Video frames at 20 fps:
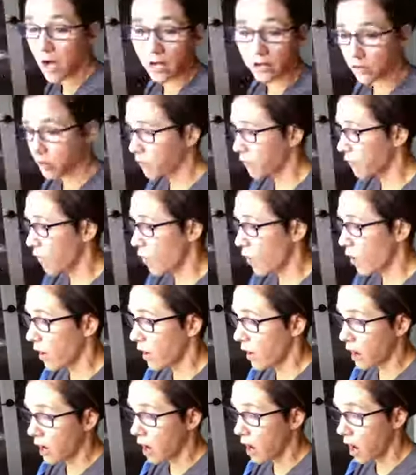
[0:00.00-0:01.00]
month
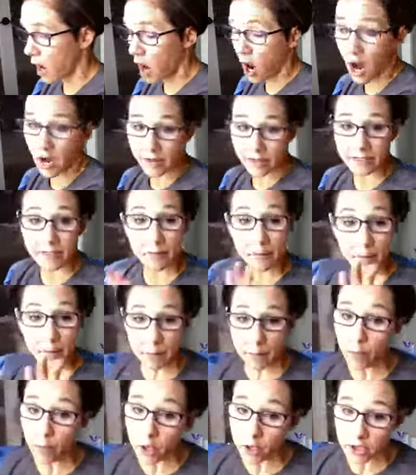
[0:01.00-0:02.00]
for August,
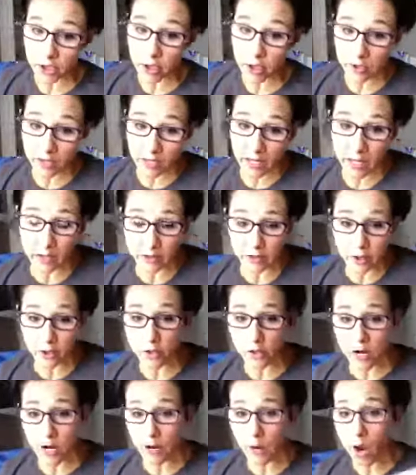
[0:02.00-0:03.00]
my personal
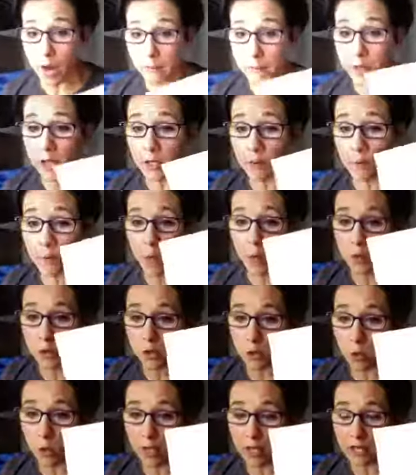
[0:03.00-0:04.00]
calendar, now I'm going to
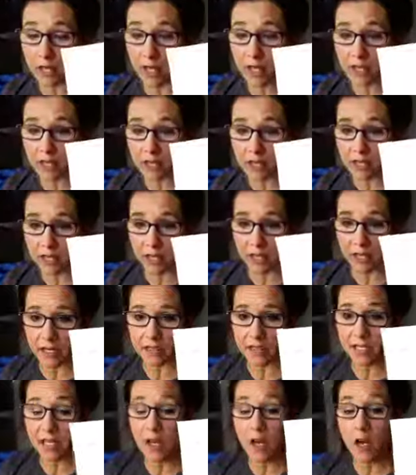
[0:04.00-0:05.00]
post one like
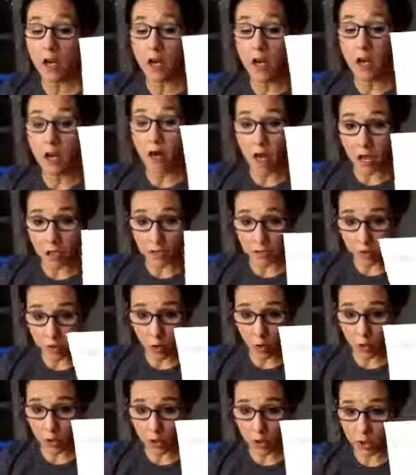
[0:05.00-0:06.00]
this, and
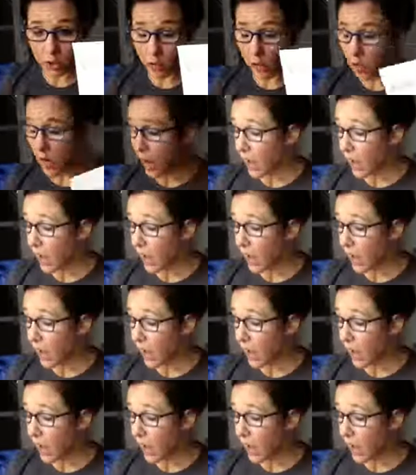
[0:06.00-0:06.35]
so will you